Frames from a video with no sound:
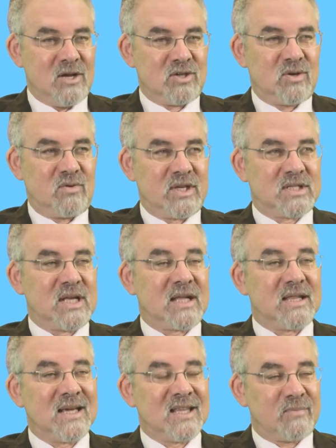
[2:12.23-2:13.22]
So there's
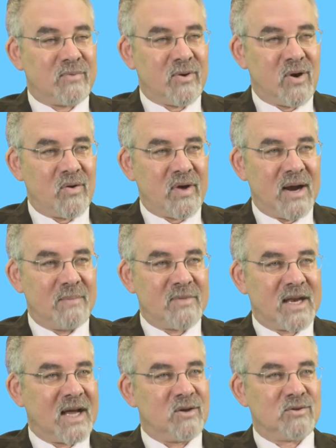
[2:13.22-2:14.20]
nothing in the program
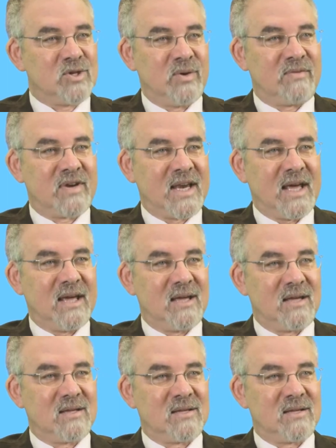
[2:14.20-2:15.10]
that I don't do every day.